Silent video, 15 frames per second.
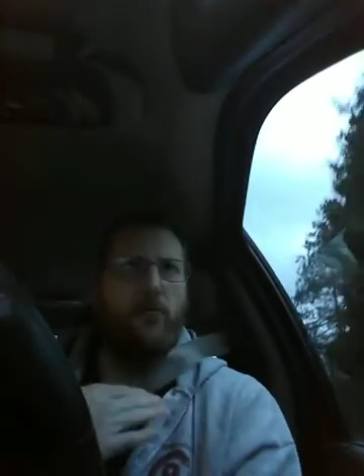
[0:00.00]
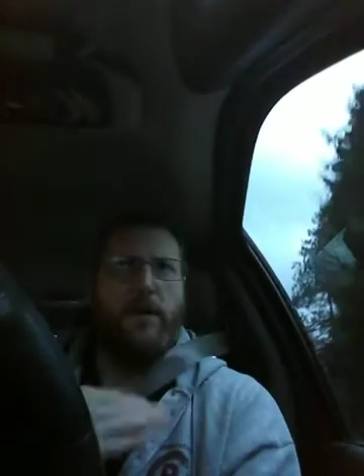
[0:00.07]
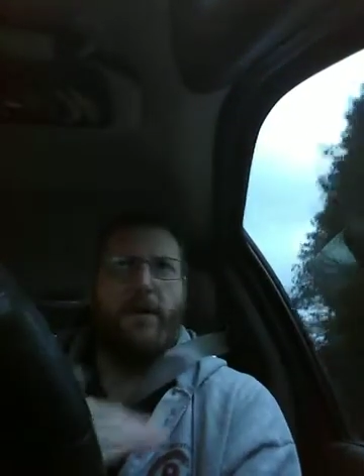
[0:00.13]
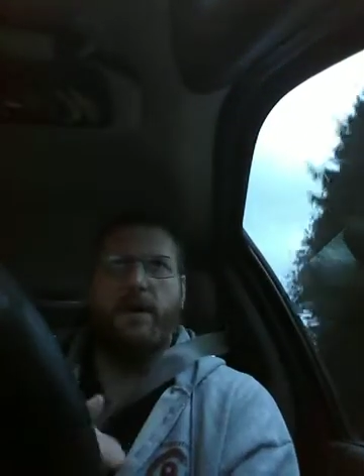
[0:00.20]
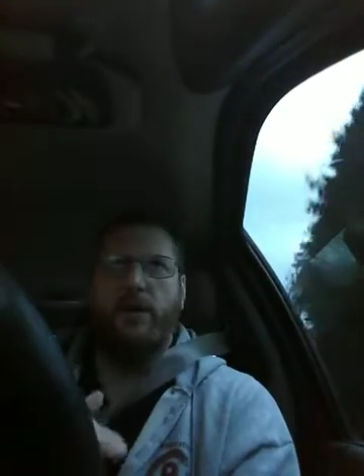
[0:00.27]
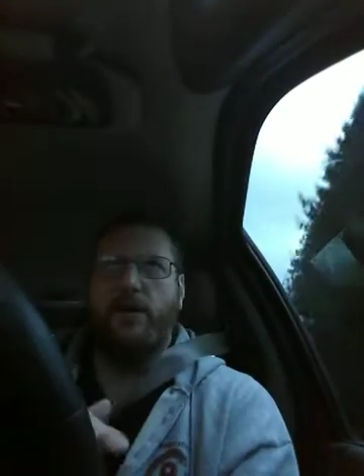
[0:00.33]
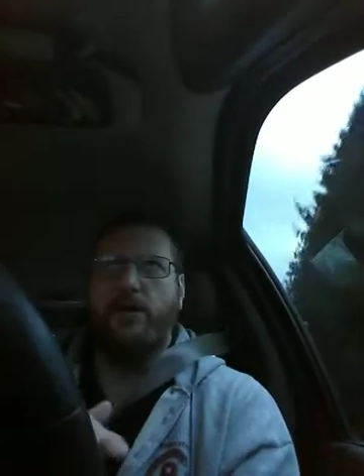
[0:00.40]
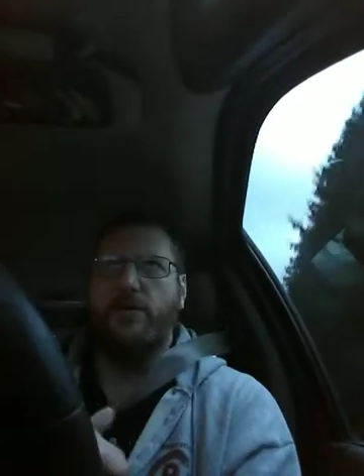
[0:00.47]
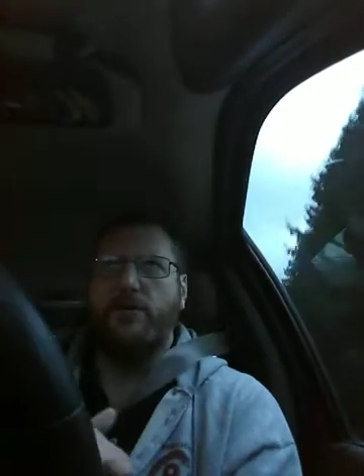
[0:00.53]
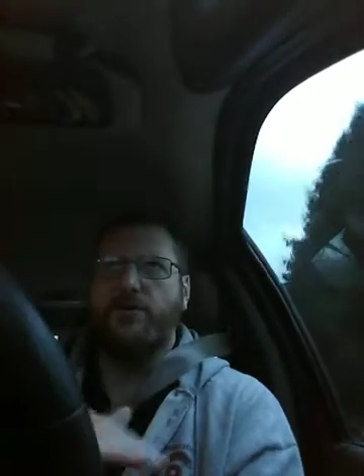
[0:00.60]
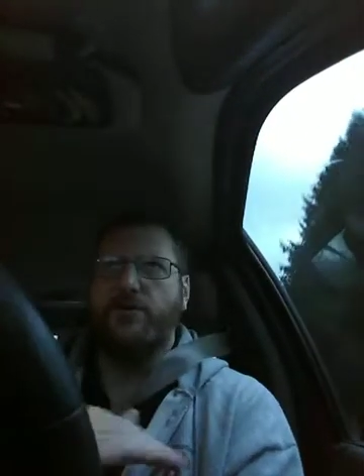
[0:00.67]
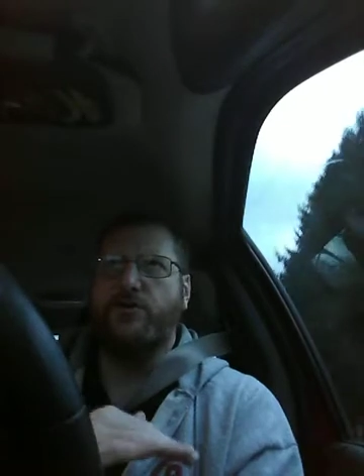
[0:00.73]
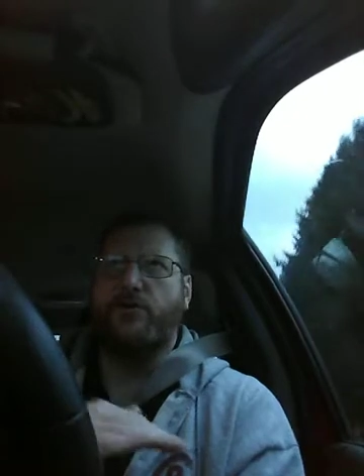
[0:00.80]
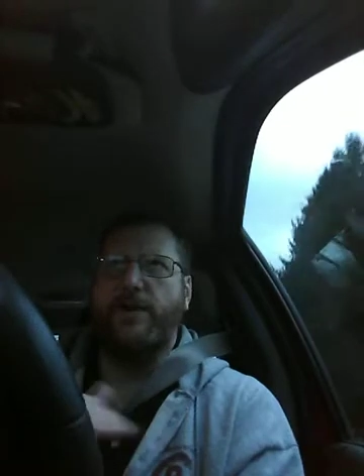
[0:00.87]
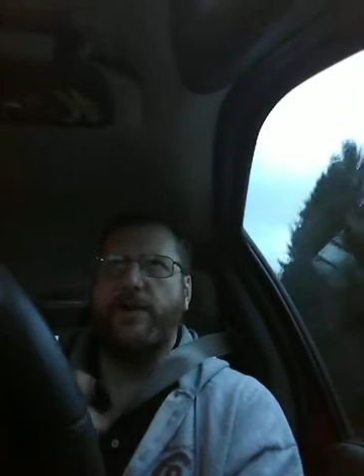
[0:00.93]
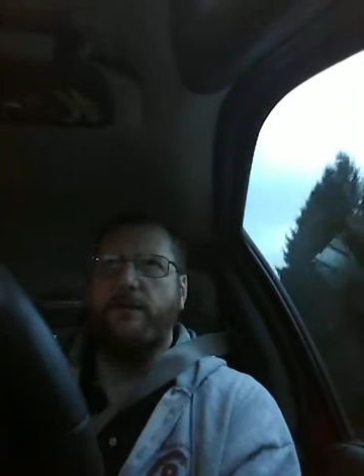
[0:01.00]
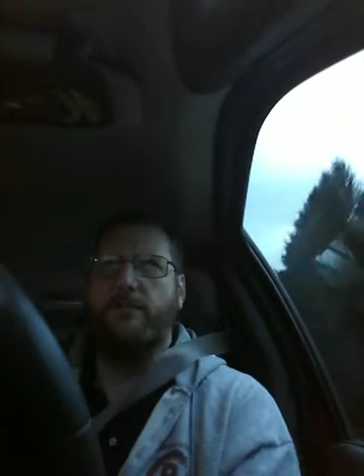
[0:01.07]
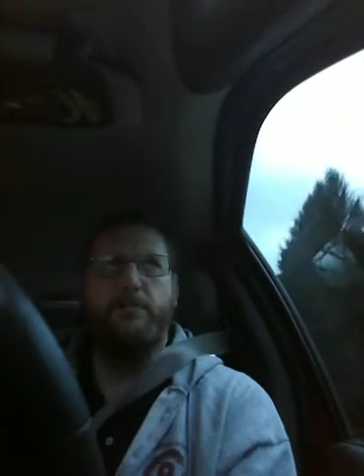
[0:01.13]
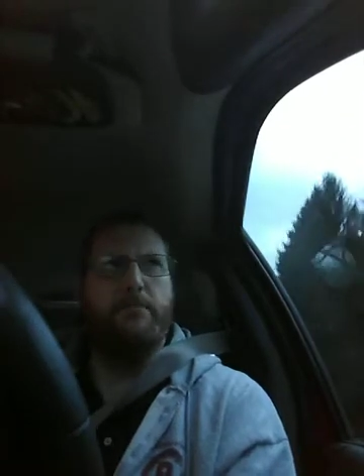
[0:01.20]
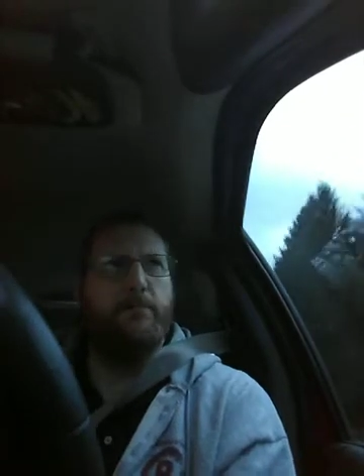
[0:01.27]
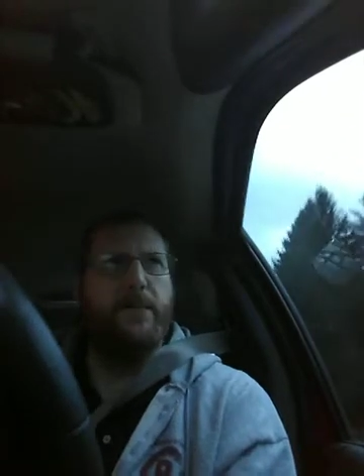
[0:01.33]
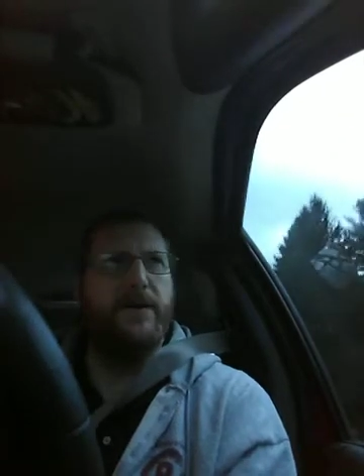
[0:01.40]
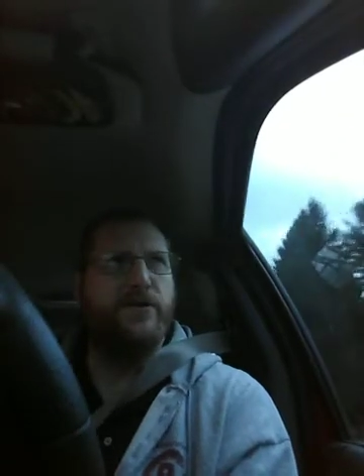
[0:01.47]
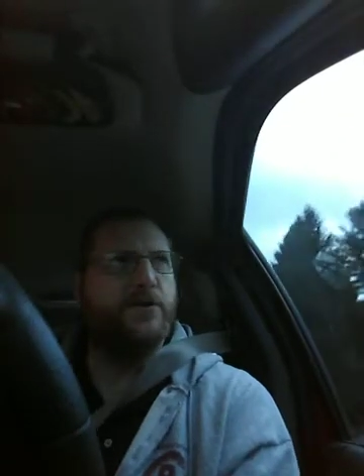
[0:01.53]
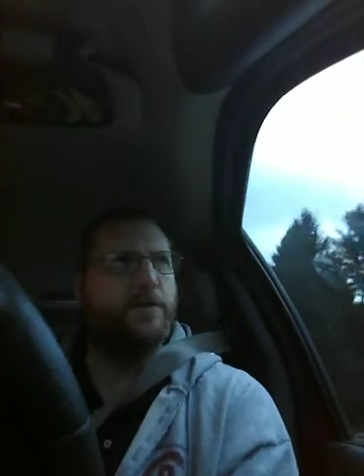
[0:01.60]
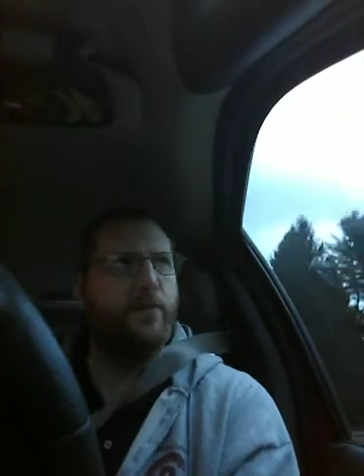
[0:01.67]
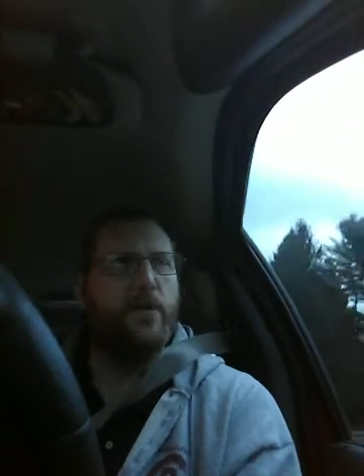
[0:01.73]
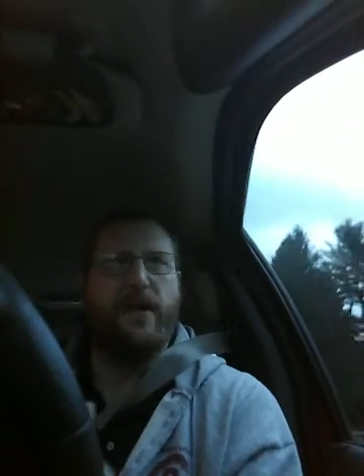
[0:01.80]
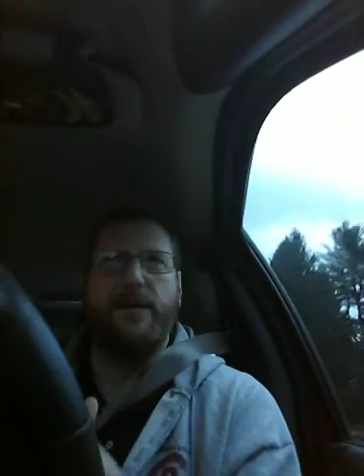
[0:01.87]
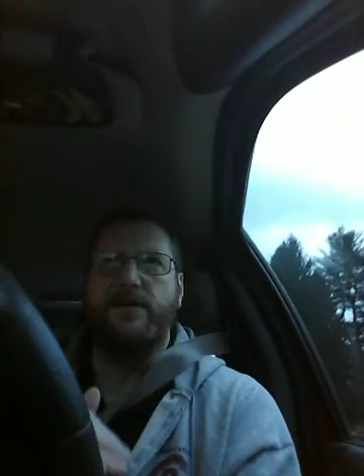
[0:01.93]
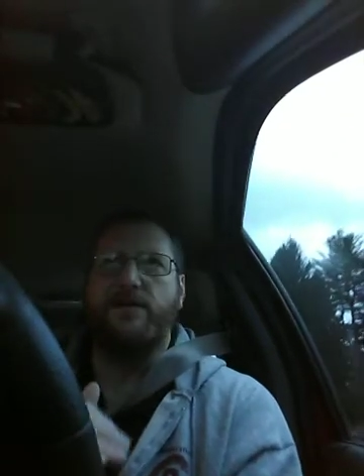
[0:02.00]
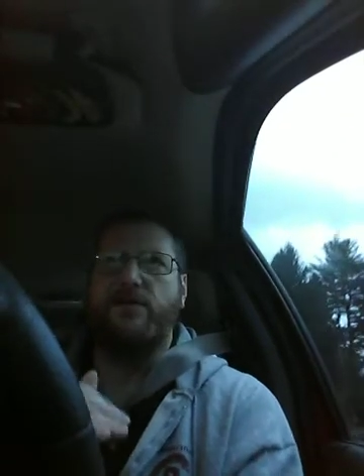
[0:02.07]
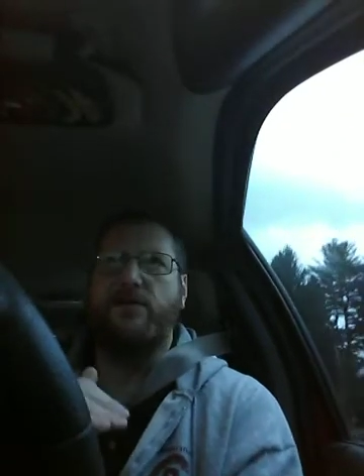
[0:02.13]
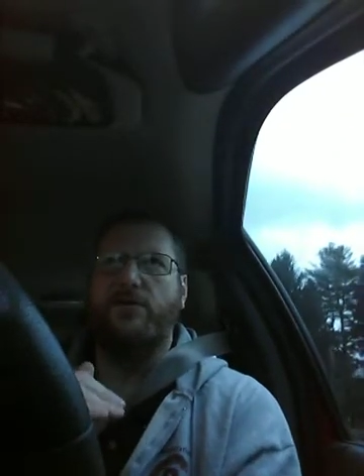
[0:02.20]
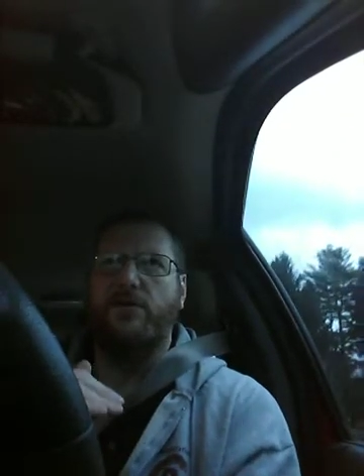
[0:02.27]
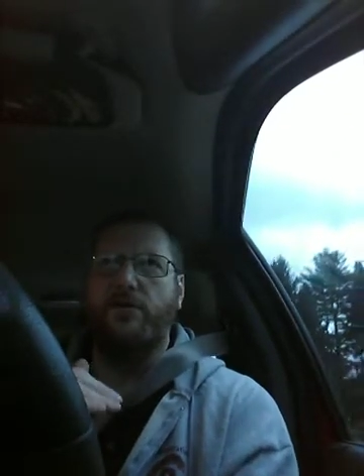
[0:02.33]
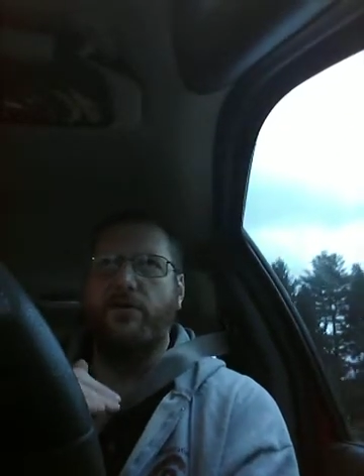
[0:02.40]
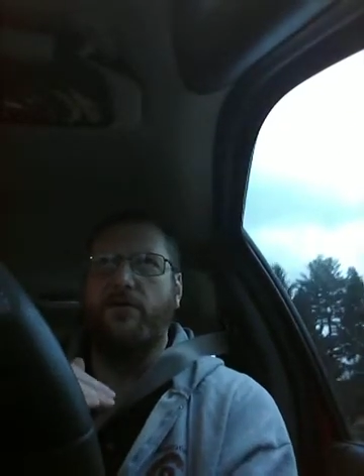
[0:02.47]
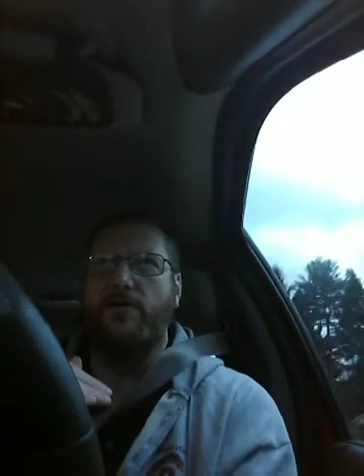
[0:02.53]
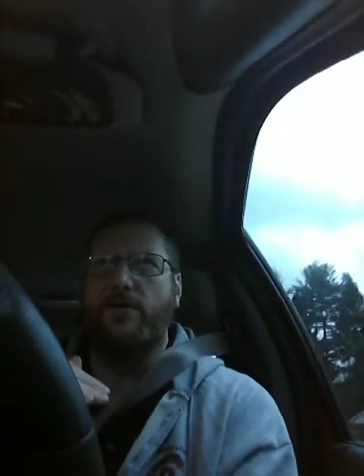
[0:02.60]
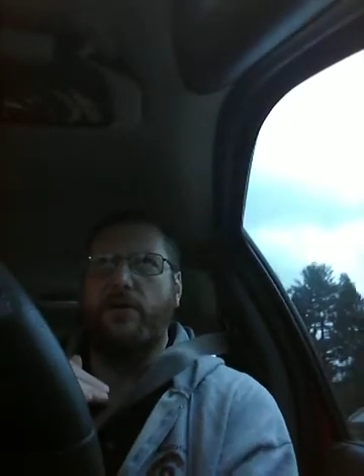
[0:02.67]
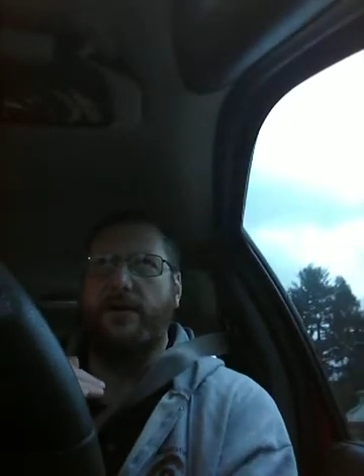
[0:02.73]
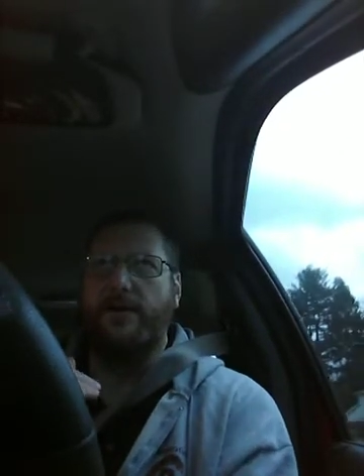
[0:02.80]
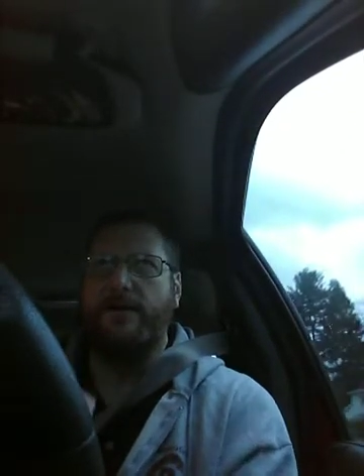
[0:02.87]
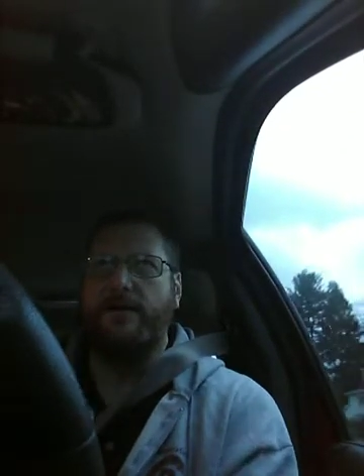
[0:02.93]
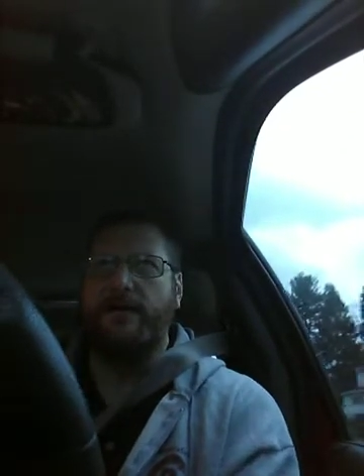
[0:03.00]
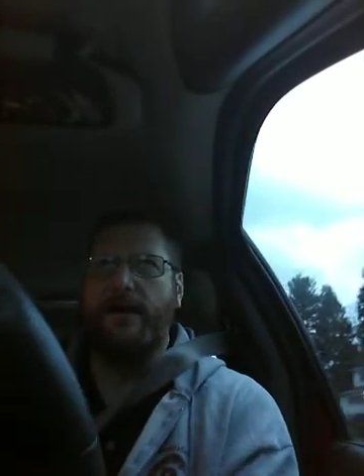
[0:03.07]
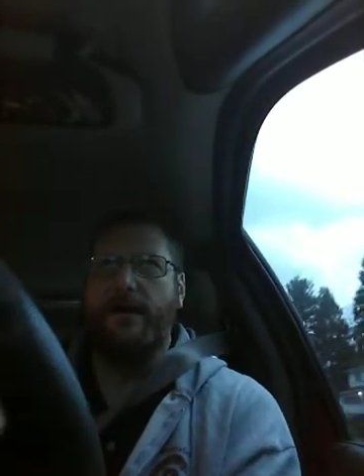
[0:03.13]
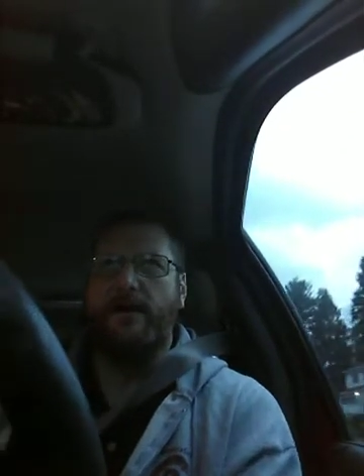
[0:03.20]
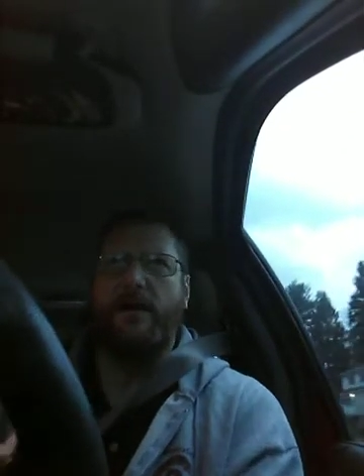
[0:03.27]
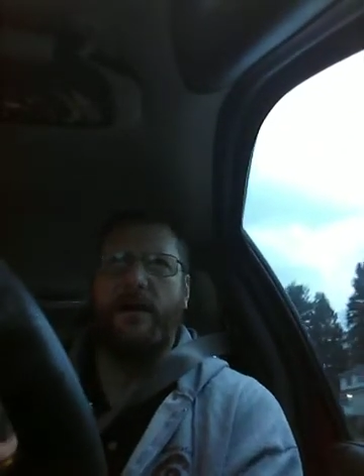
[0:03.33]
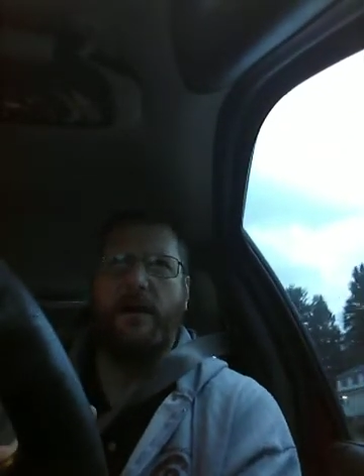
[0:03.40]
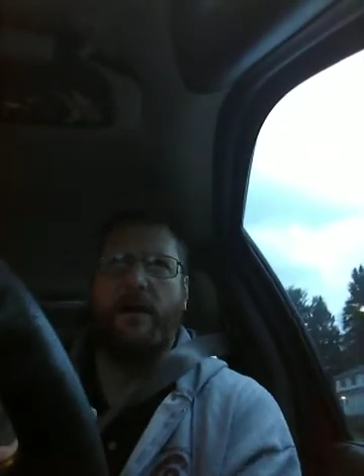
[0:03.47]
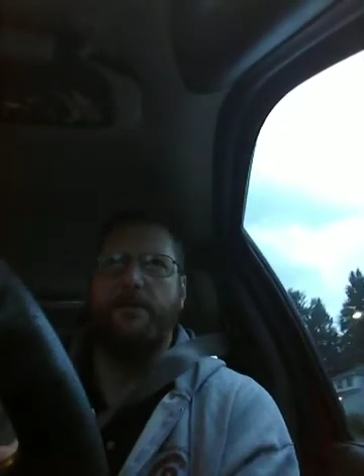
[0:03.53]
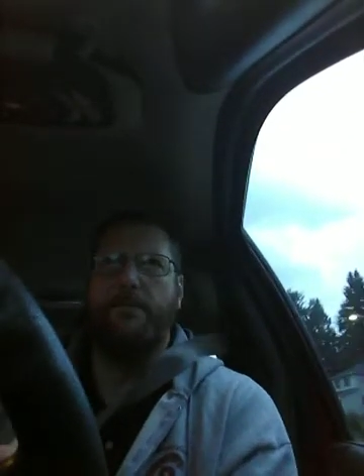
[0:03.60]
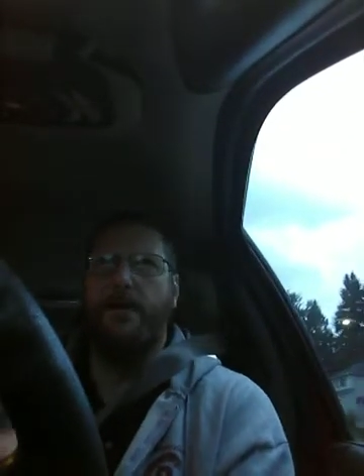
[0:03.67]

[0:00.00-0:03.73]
regular straight bench press. You do your incline